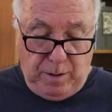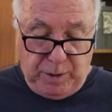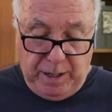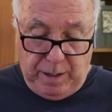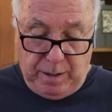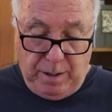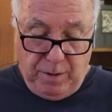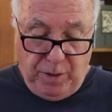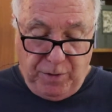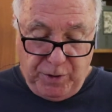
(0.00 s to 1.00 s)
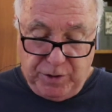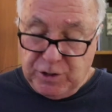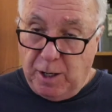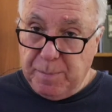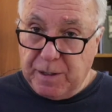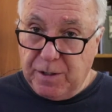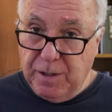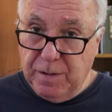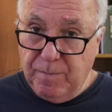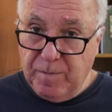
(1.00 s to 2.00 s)
Okay, the third topic,
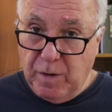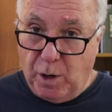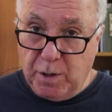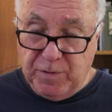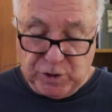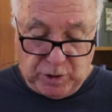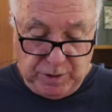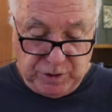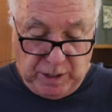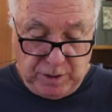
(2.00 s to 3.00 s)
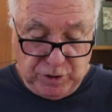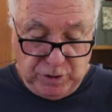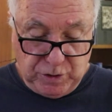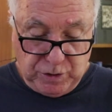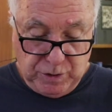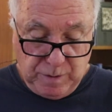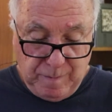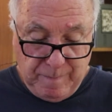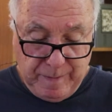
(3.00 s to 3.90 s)
artificial intelligence.